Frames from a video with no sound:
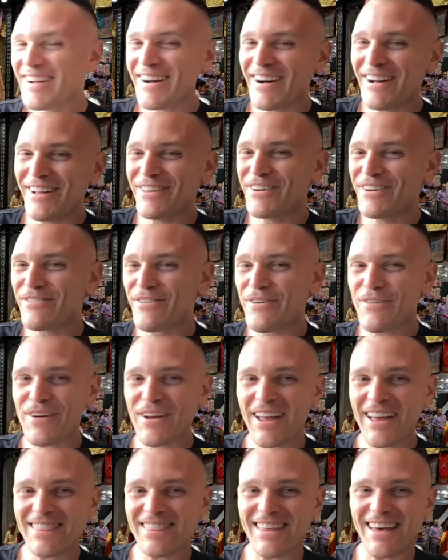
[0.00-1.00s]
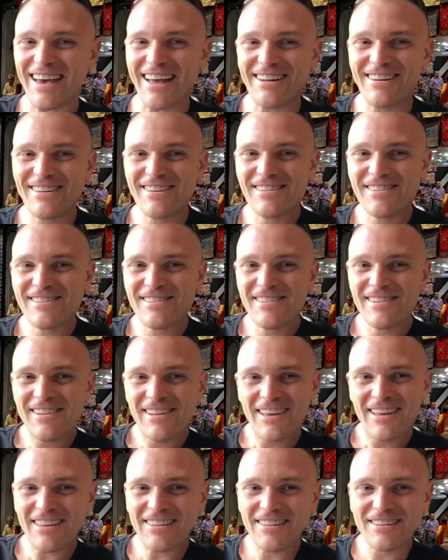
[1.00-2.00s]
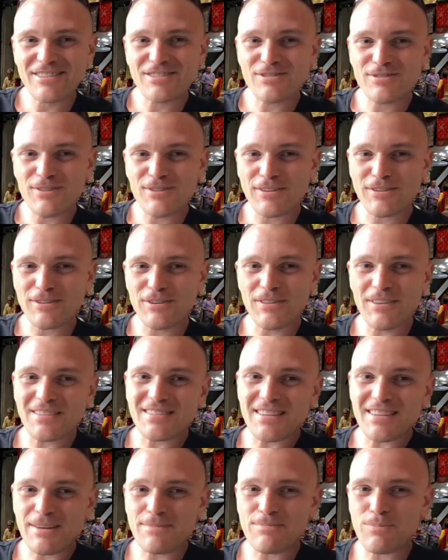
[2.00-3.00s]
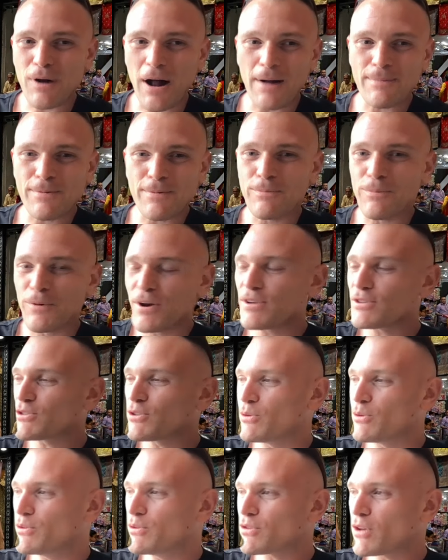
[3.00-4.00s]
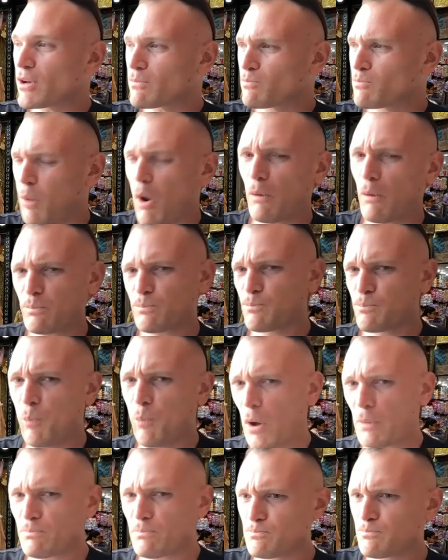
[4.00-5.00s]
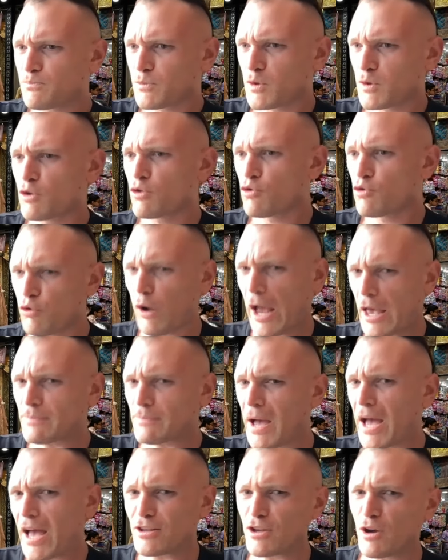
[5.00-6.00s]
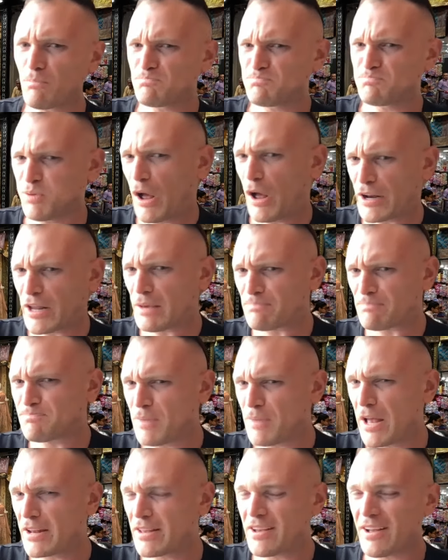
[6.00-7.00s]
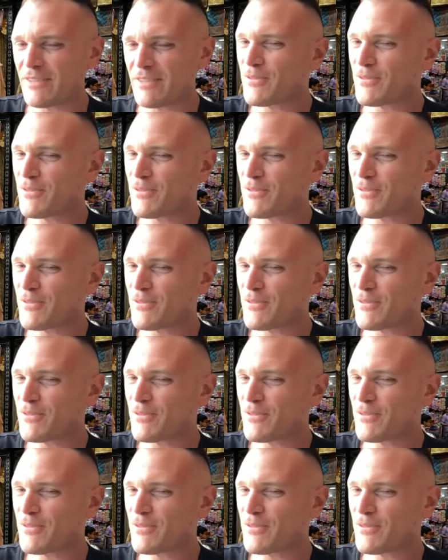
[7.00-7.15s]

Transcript: I'll never forget that. And the instructor, this like proper British dude, he's like, what, what, right, man, you bloody idiot.